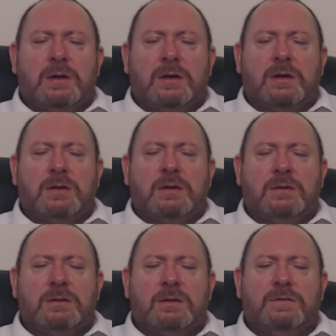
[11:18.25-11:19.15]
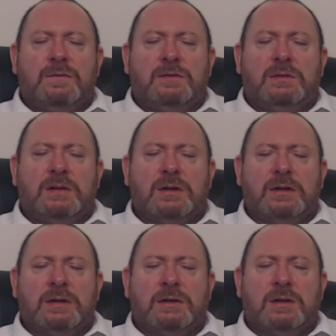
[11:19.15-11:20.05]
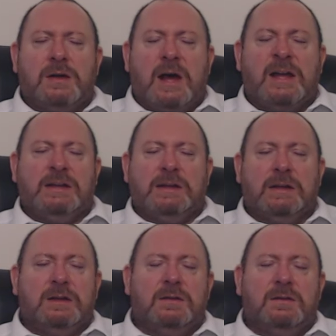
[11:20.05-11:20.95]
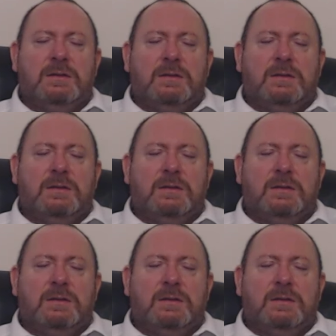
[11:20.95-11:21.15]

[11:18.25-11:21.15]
uh, you know, physically aching.